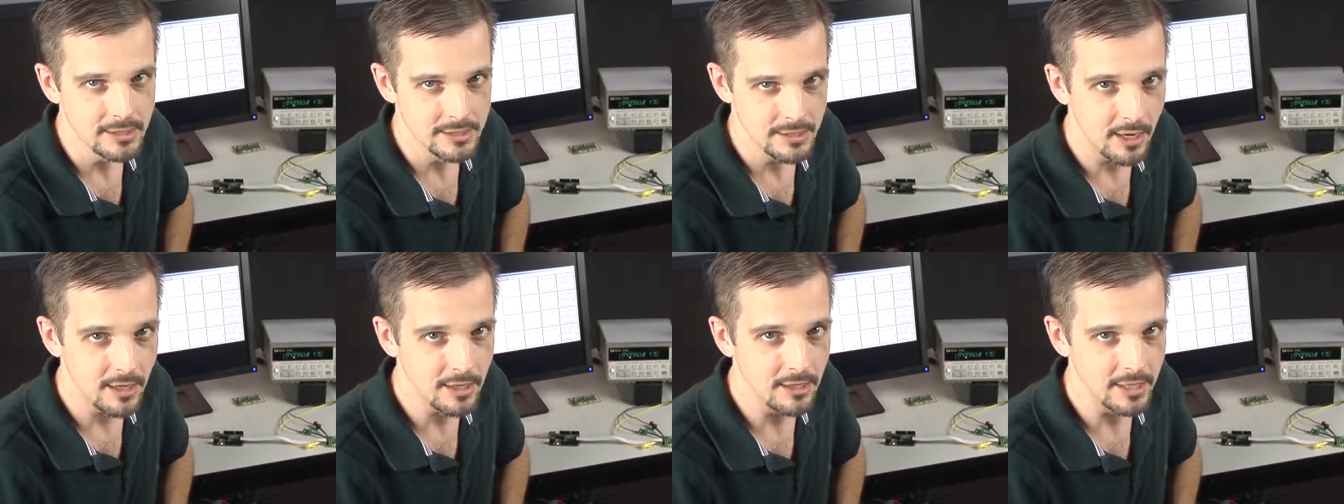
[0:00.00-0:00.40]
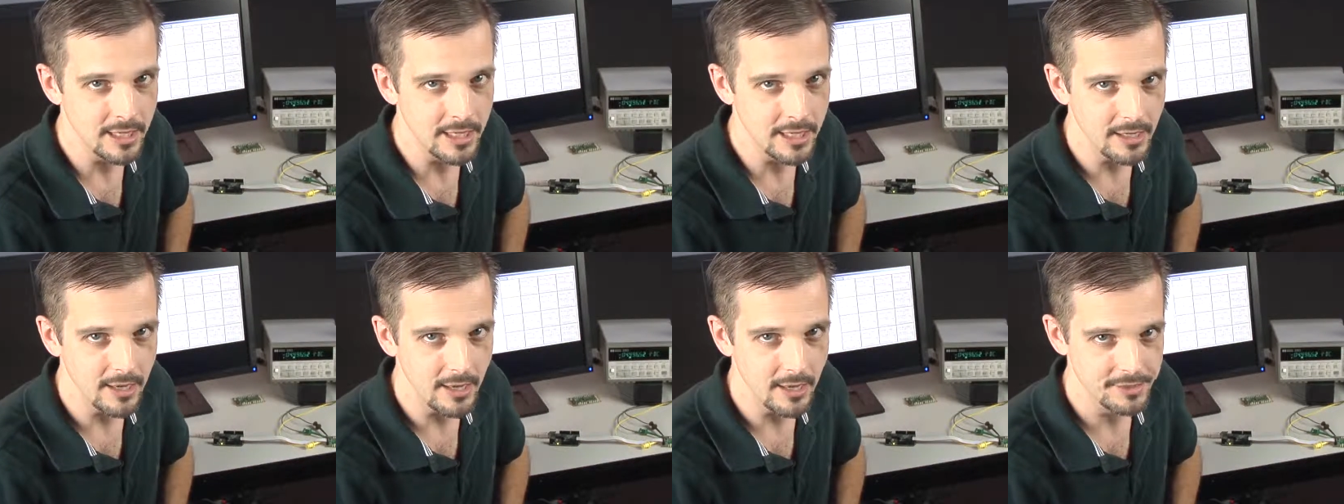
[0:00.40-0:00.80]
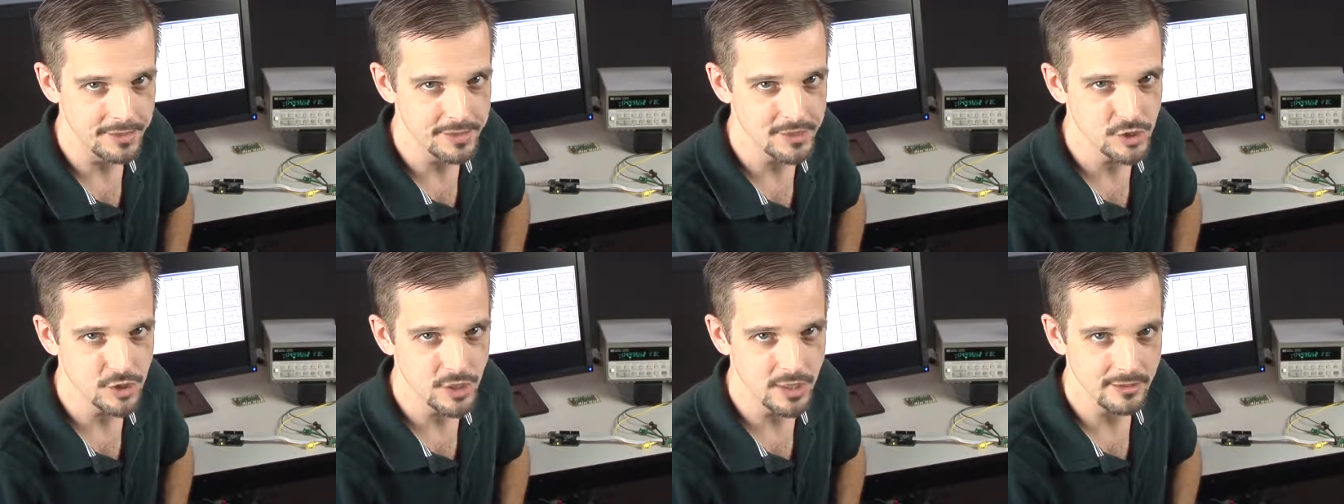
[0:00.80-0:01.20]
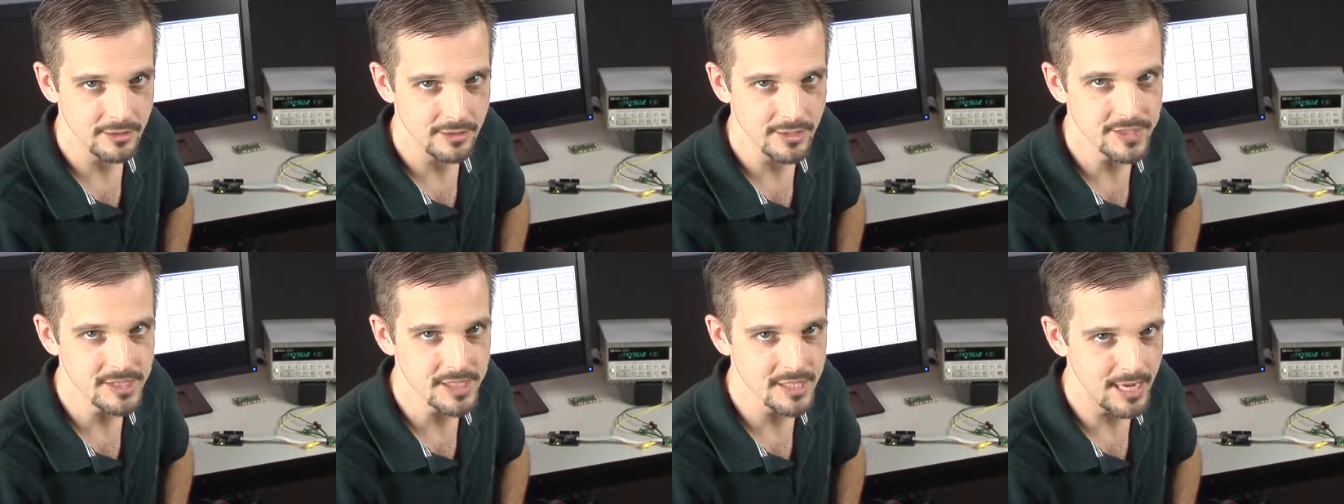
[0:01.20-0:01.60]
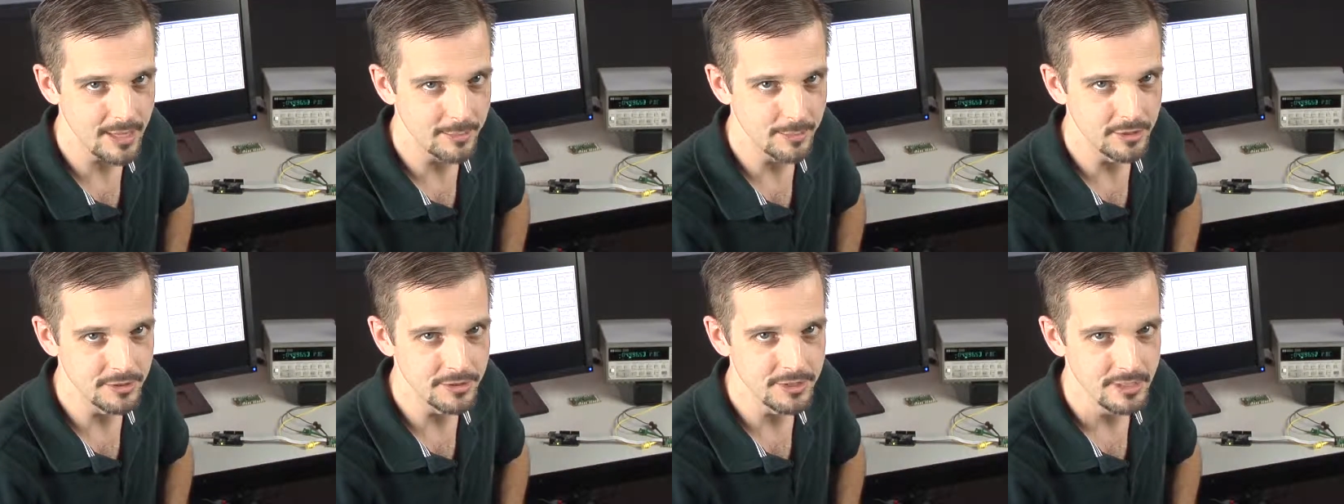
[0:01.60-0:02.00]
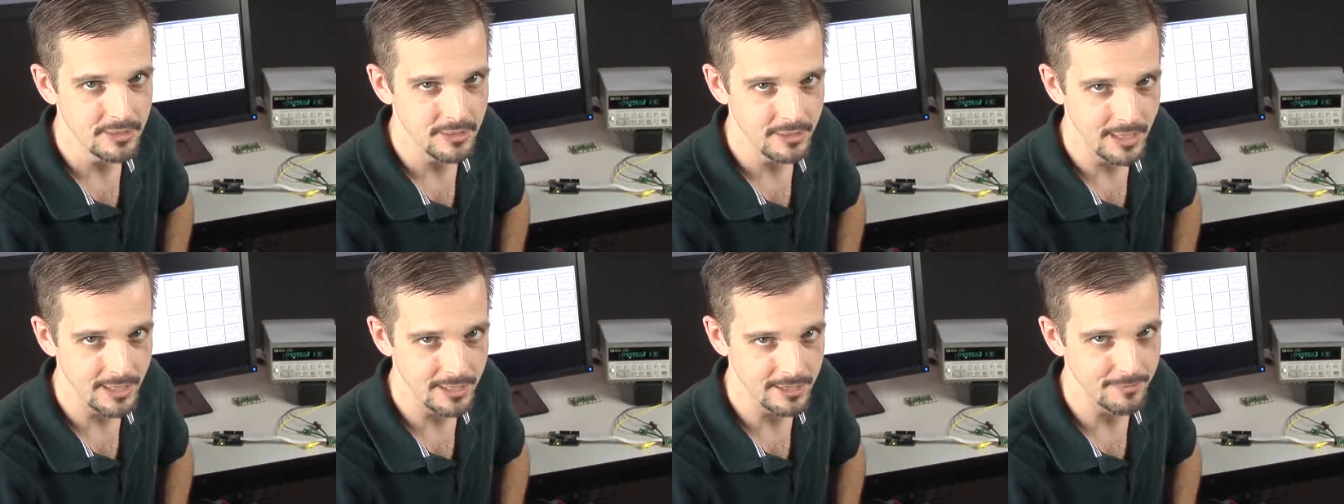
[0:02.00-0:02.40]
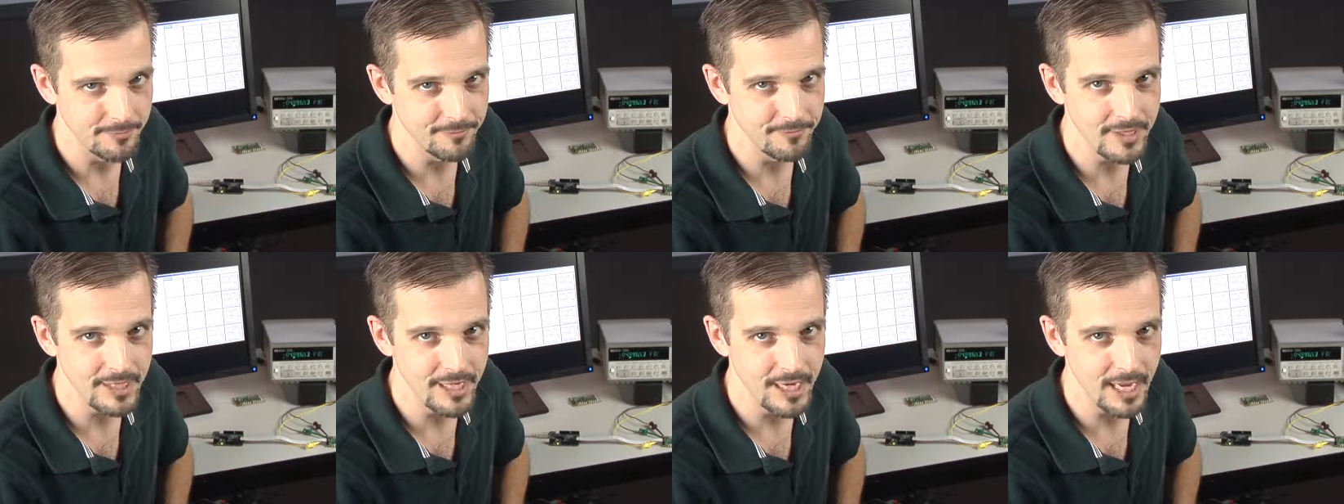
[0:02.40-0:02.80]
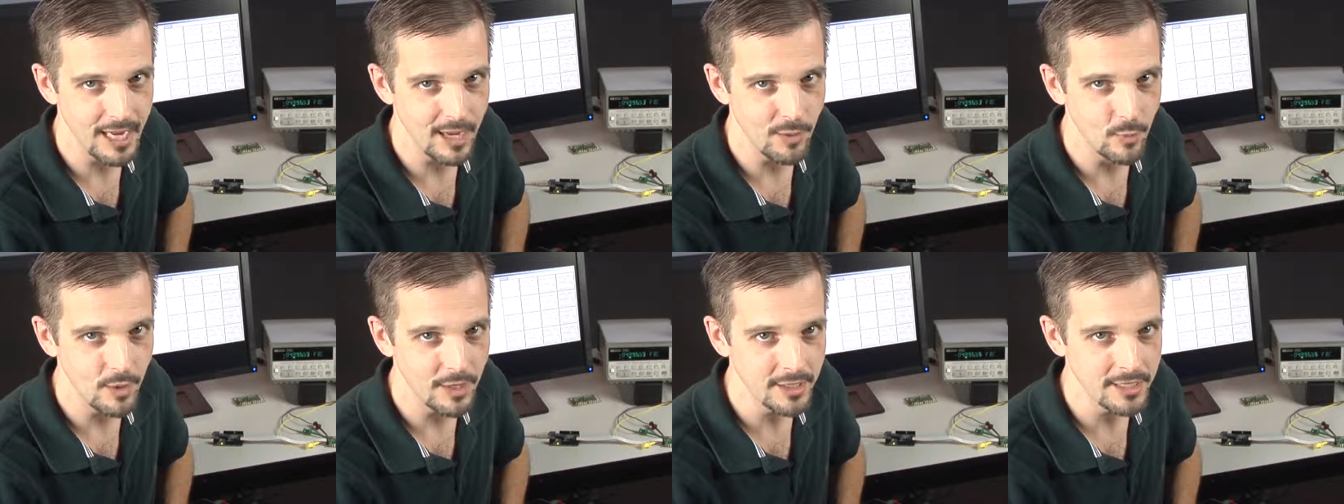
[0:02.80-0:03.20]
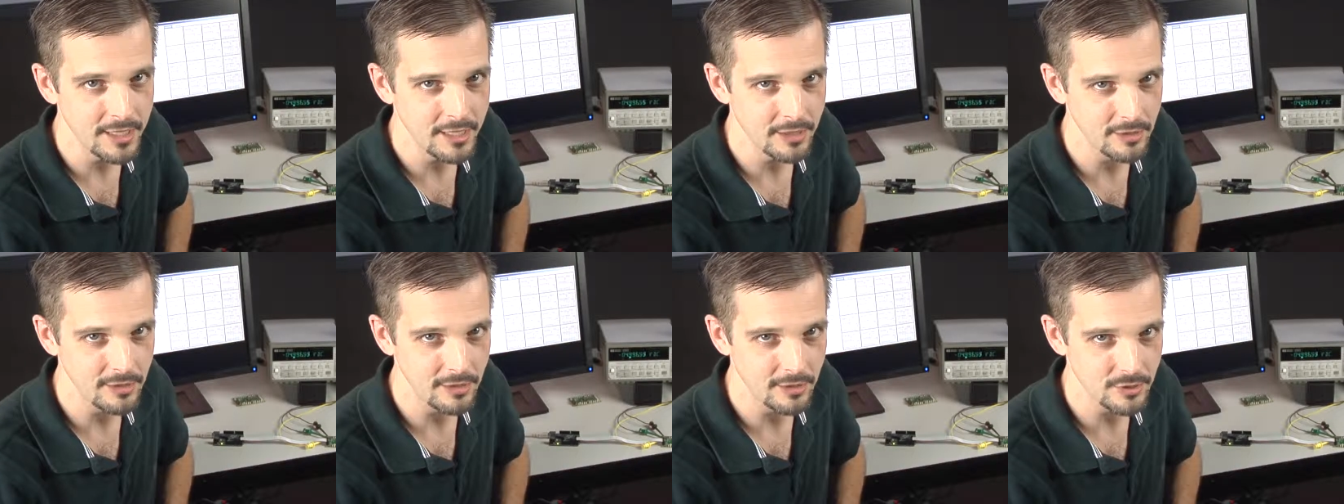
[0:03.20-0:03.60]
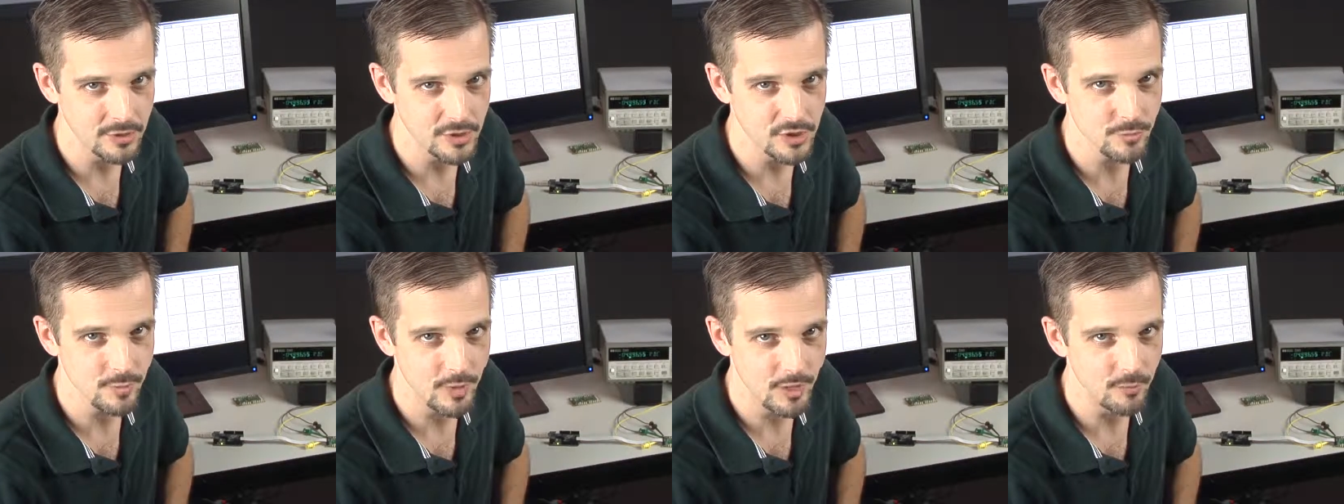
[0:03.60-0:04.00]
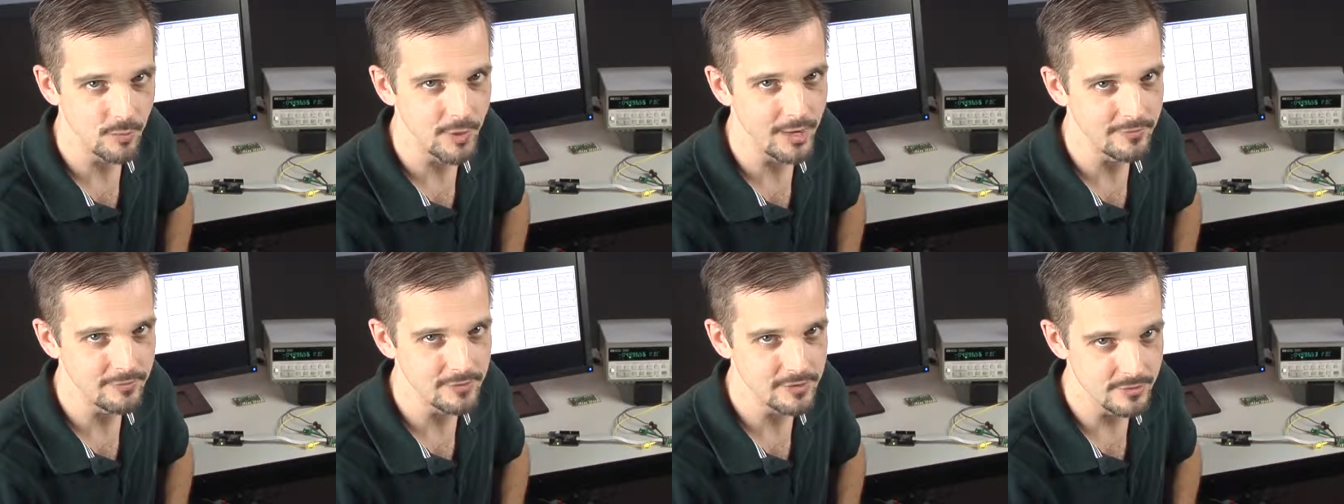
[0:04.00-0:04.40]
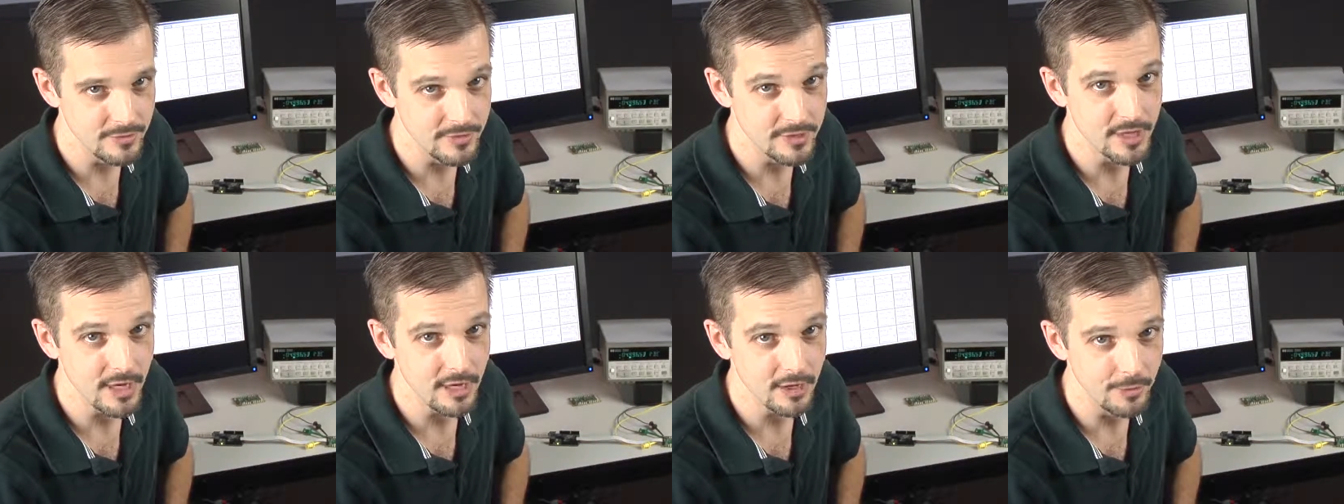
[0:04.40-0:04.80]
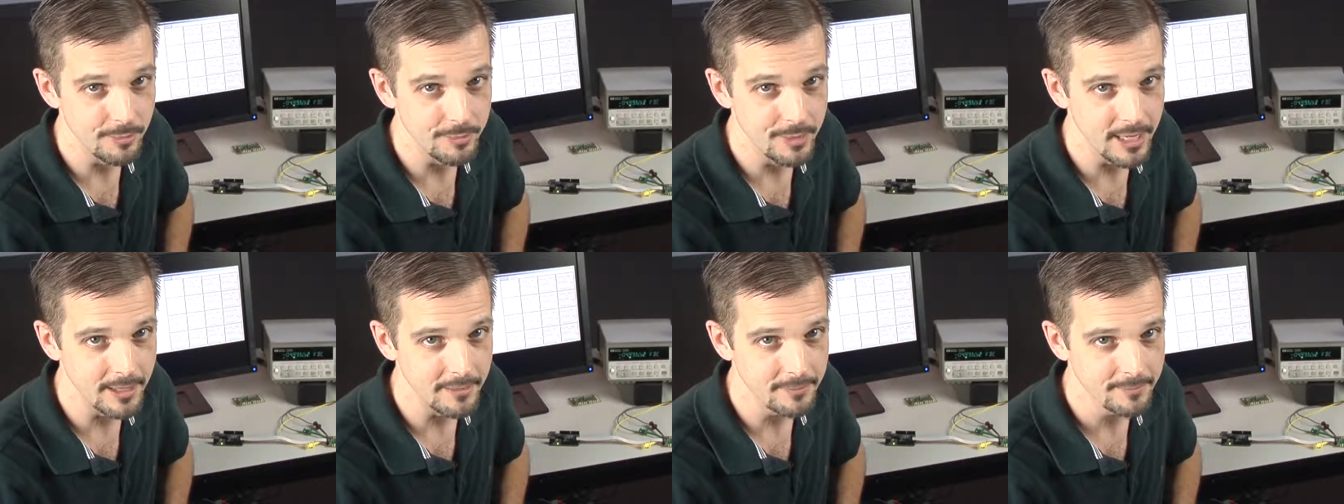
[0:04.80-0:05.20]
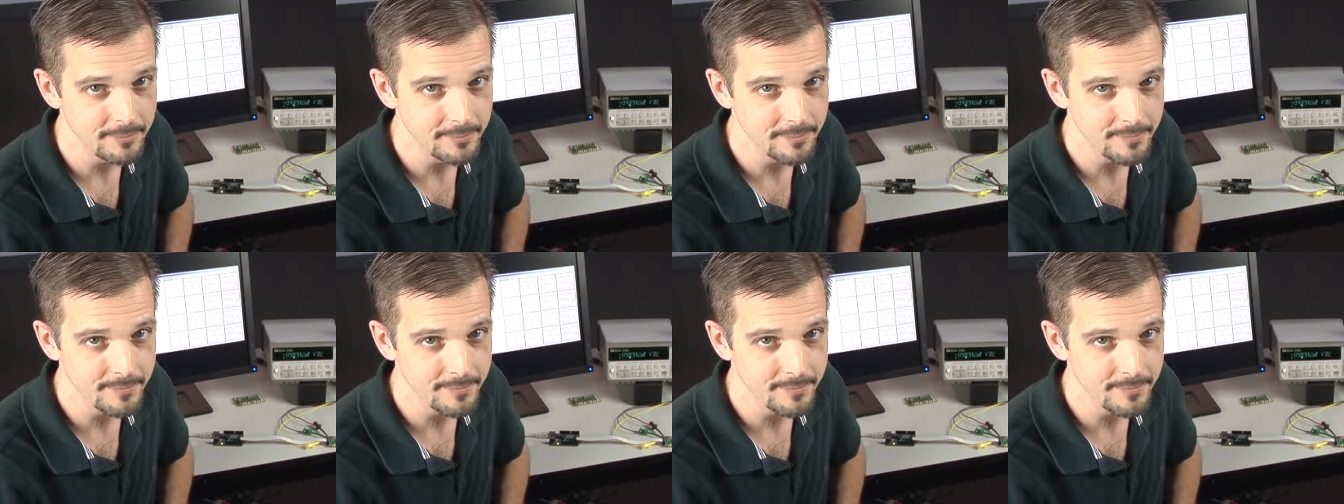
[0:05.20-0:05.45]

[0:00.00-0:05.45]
Toggling on this channel is enabled, and I'm feeding a 1 kHz square wave to the toggle pin.